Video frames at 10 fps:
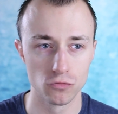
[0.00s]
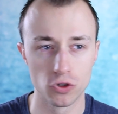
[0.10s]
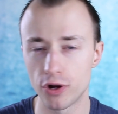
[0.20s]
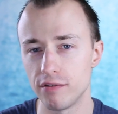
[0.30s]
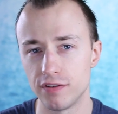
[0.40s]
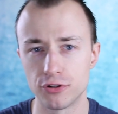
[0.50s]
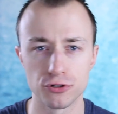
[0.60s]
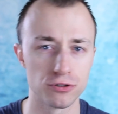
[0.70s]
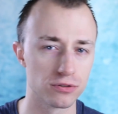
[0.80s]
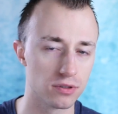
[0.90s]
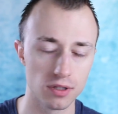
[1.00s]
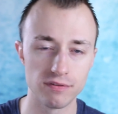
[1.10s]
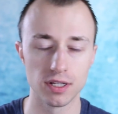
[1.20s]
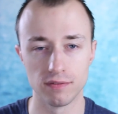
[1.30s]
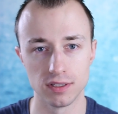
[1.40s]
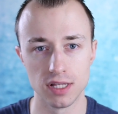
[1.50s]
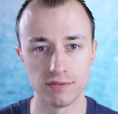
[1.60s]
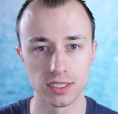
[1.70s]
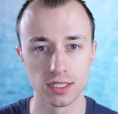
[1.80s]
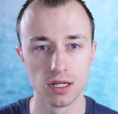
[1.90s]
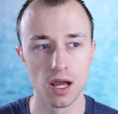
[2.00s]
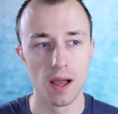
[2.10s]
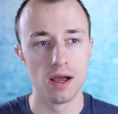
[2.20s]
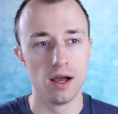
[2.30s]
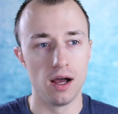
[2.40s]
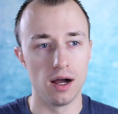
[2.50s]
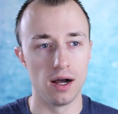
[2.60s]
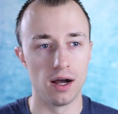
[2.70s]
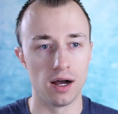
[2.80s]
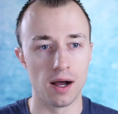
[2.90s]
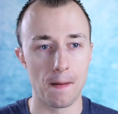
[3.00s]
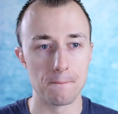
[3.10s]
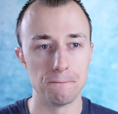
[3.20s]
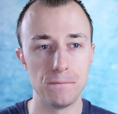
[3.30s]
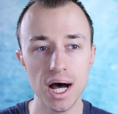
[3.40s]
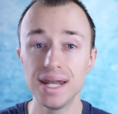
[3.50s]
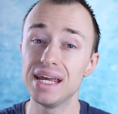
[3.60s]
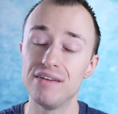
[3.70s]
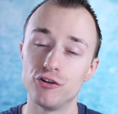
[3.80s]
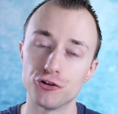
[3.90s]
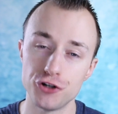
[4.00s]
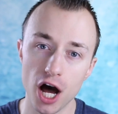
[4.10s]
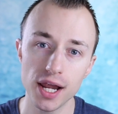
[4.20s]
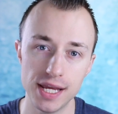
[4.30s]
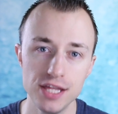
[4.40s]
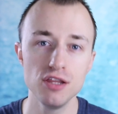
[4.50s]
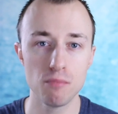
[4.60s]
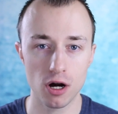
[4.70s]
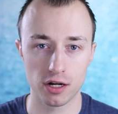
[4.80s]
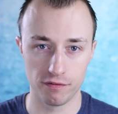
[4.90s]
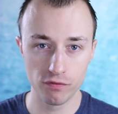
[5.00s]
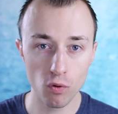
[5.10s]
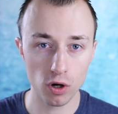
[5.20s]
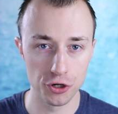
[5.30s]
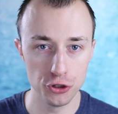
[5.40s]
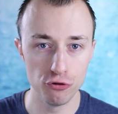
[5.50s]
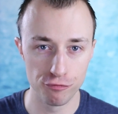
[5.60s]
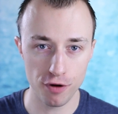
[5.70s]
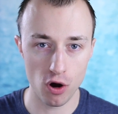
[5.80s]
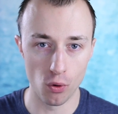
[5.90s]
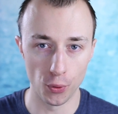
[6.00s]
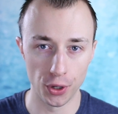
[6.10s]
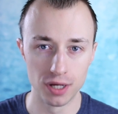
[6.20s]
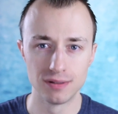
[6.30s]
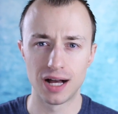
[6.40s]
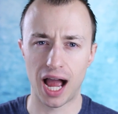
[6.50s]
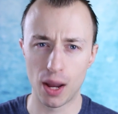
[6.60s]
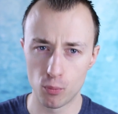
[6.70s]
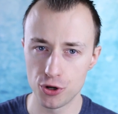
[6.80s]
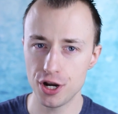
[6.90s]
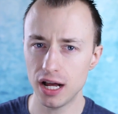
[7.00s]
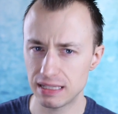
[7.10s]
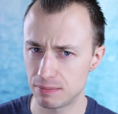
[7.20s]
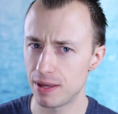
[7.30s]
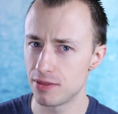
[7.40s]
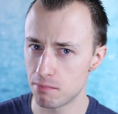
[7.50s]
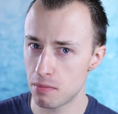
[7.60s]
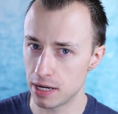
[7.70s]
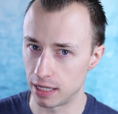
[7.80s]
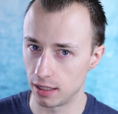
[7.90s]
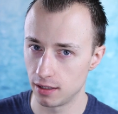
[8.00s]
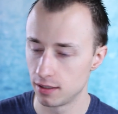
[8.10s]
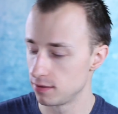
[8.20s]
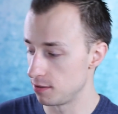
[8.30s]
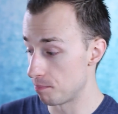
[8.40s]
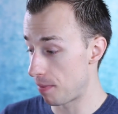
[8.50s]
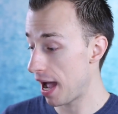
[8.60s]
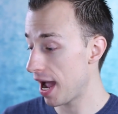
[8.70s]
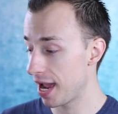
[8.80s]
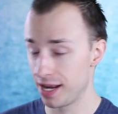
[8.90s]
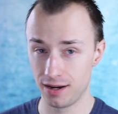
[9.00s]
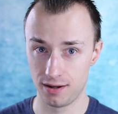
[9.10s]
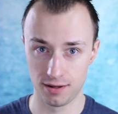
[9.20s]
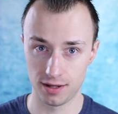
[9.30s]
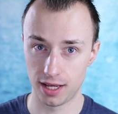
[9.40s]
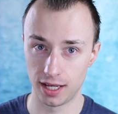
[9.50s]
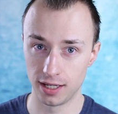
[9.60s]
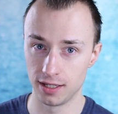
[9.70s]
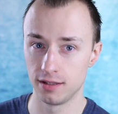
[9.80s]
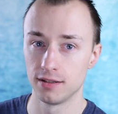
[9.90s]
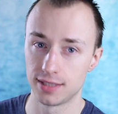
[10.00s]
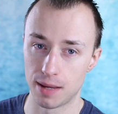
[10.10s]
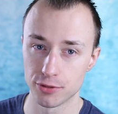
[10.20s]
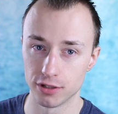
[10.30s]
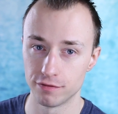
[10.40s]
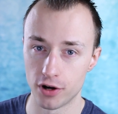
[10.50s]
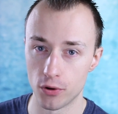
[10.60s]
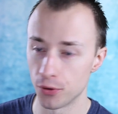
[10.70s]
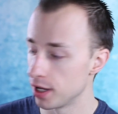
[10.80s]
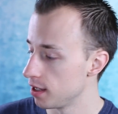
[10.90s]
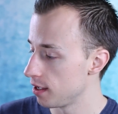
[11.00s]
great features, love it, love it, love it. But if you're not in the market for a new phone, I would not spend the money to buy a Samsung phone